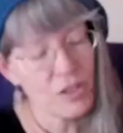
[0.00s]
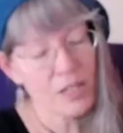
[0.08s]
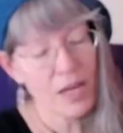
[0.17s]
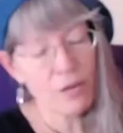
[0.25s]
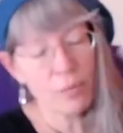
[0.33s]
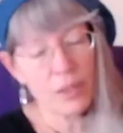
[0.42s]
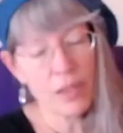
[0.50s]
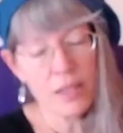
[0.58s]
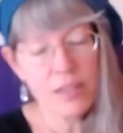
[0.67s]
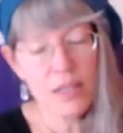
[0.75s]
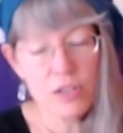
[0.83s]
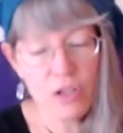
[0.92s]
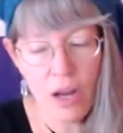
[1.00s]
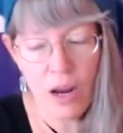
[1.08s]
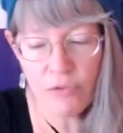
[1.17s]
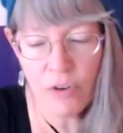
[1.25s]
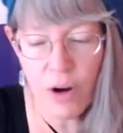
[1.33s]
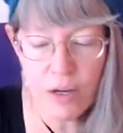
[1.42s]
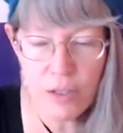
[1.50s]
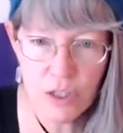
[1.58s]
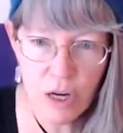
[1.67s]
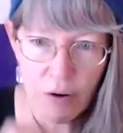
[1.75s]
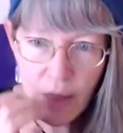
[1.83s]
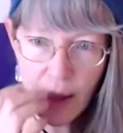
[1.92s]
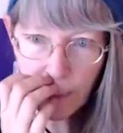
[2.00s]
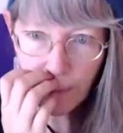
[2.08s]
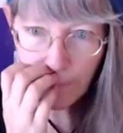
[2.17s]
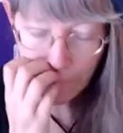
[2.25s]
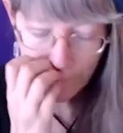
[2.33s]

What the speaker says: I just had a realization. I forgot to share that.